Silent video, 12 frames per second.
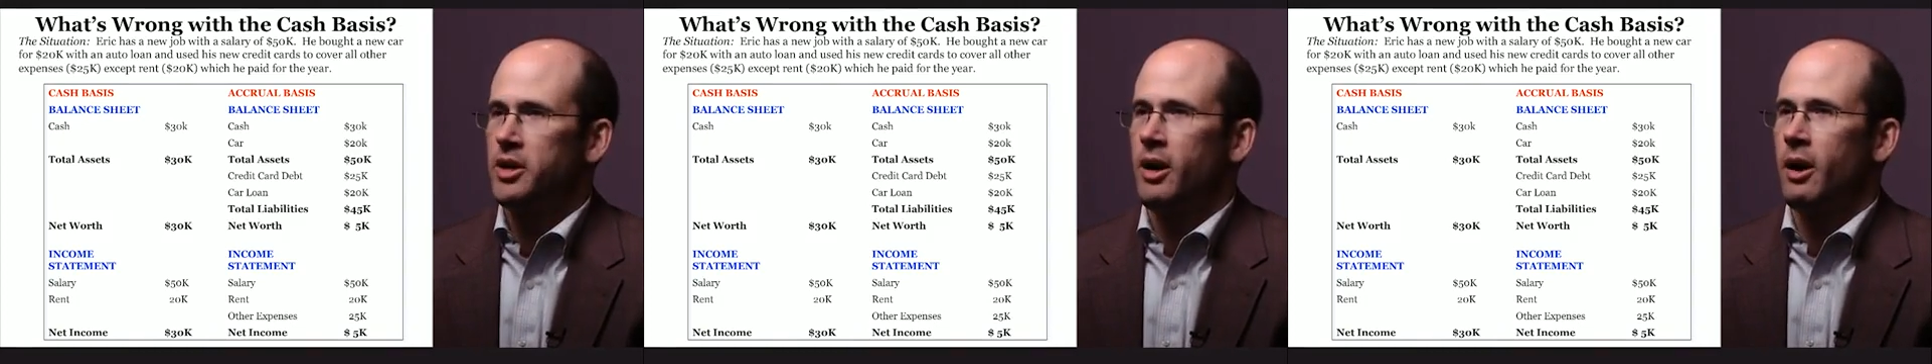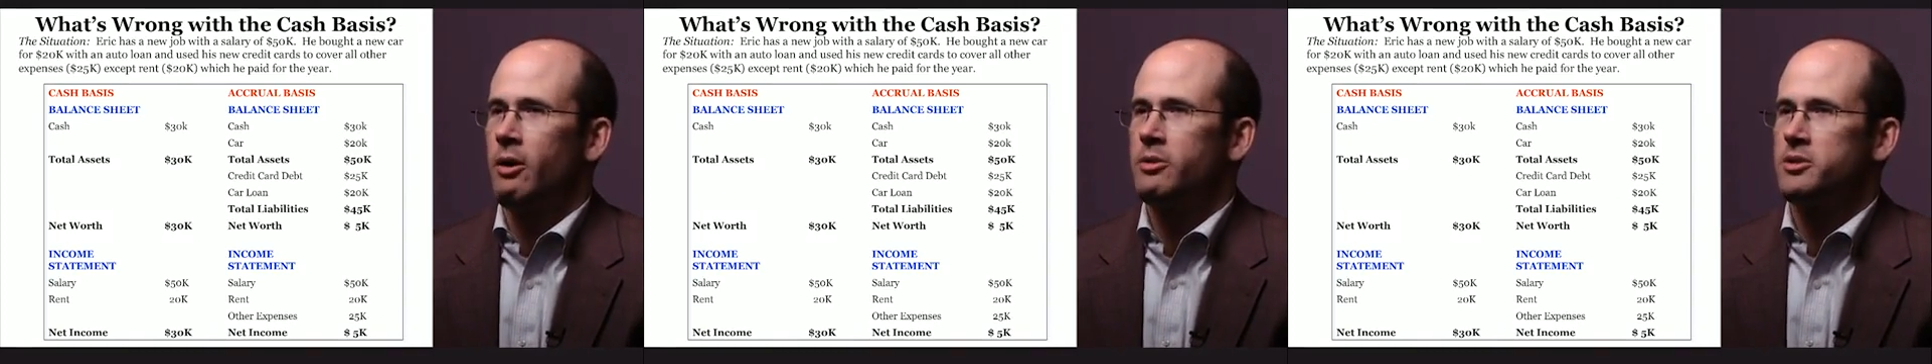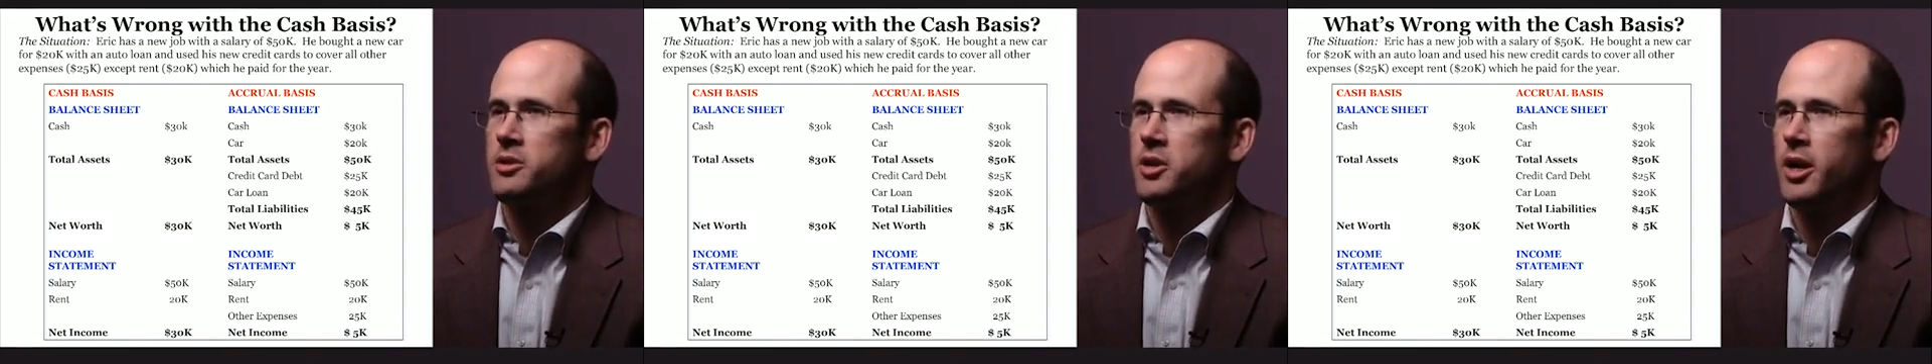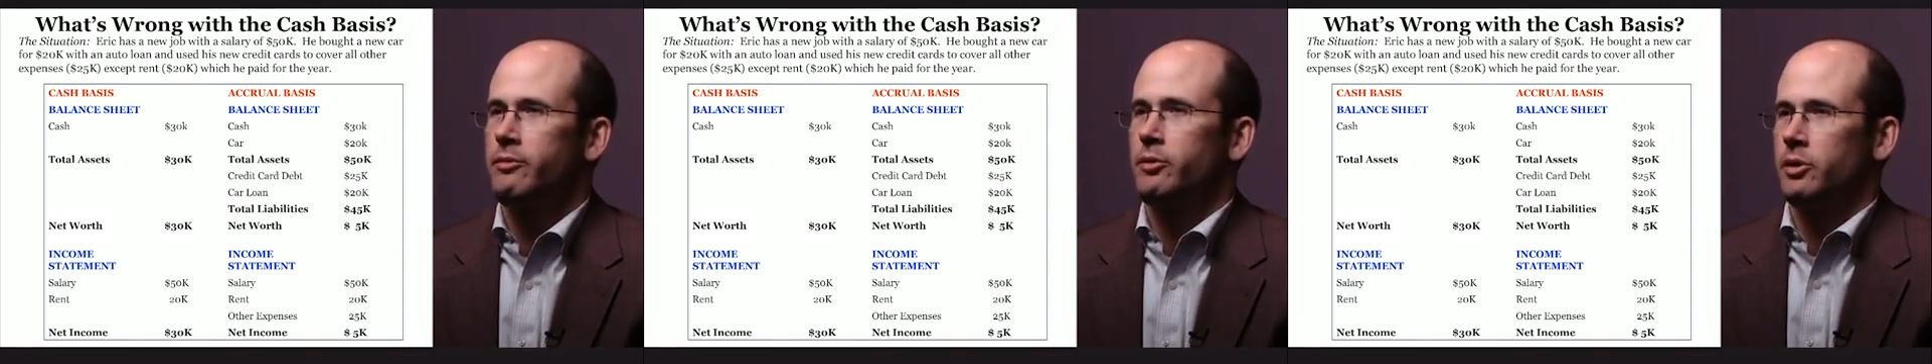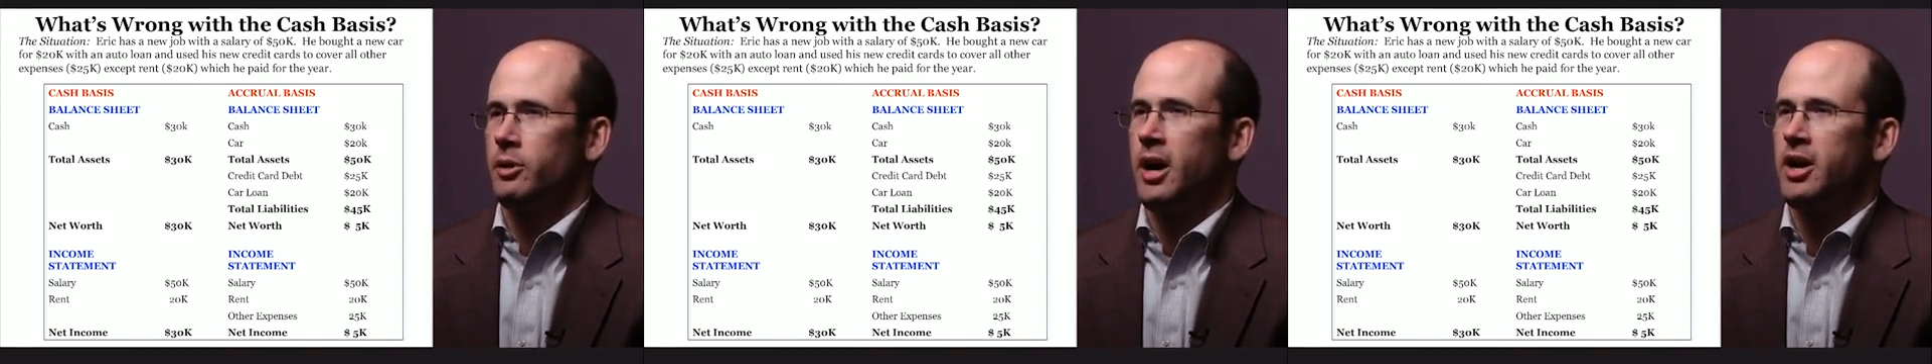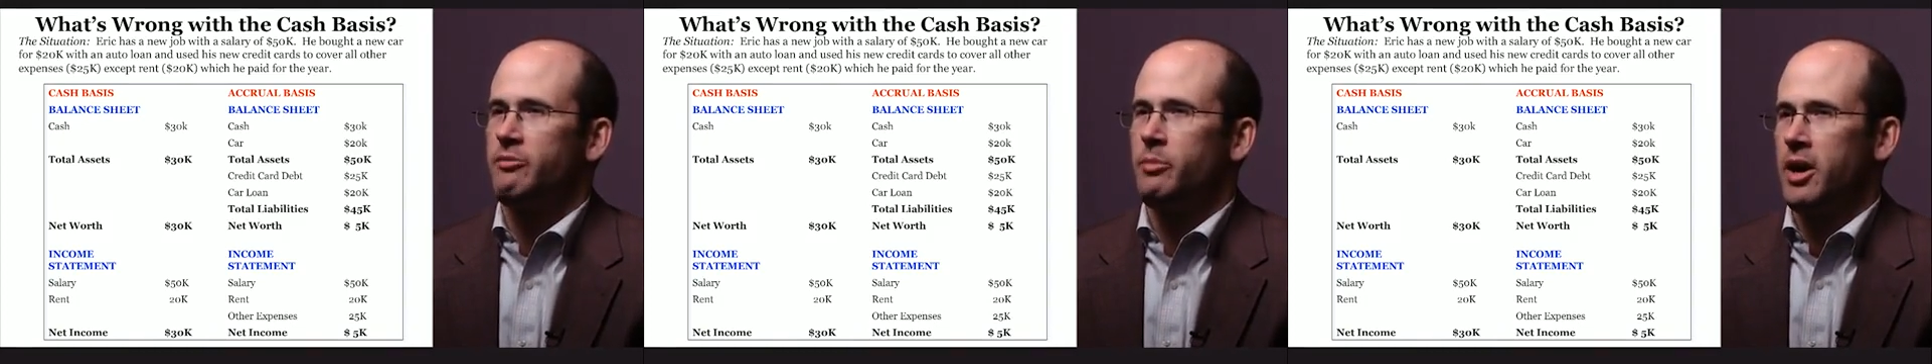cards to cover a
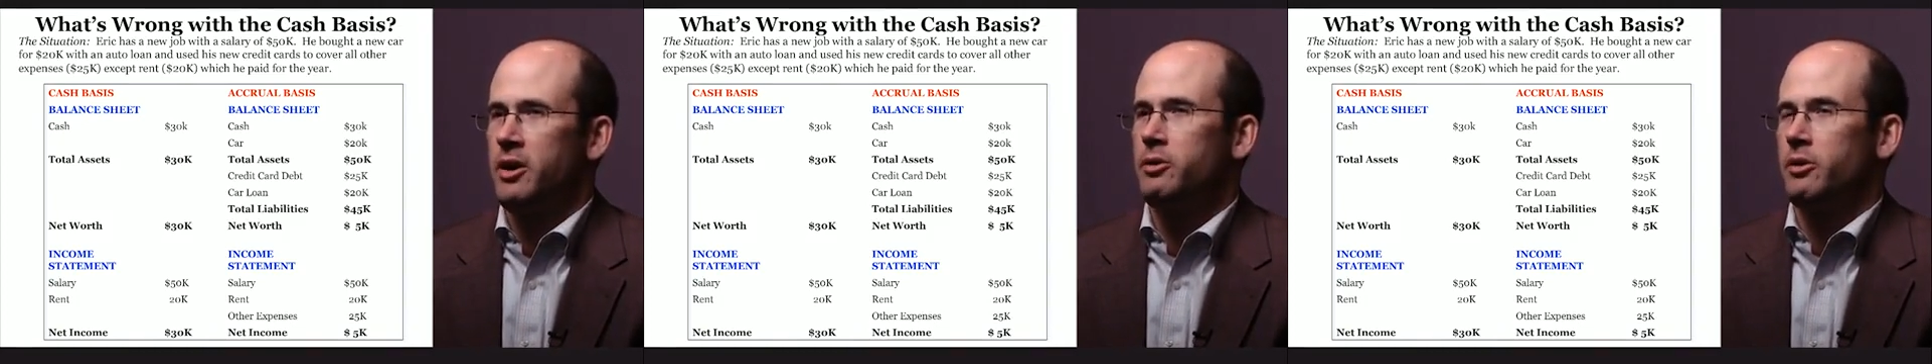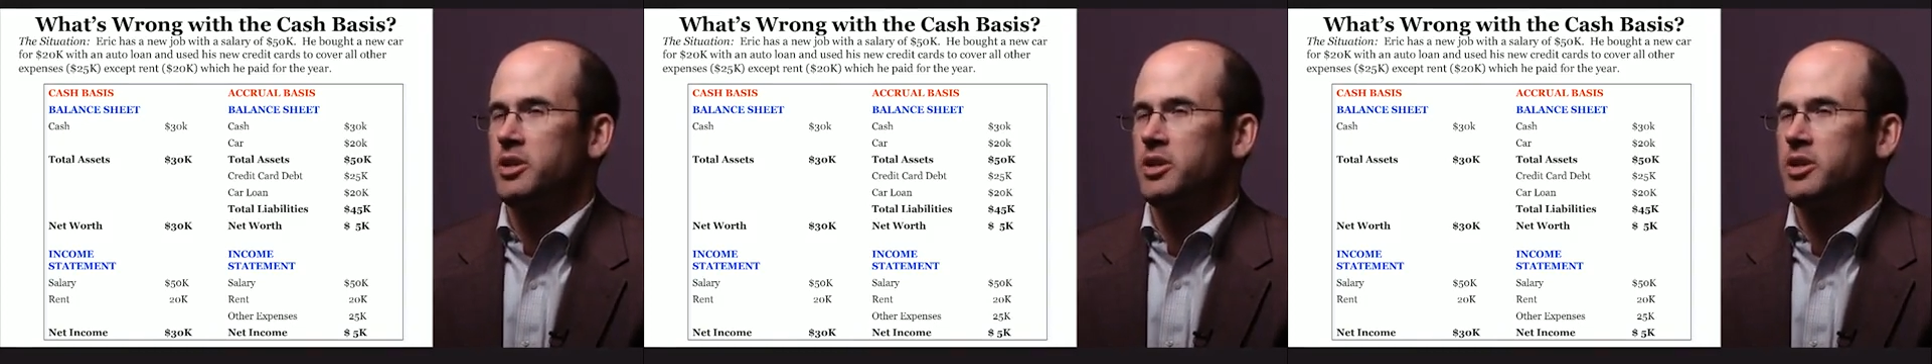lot of my other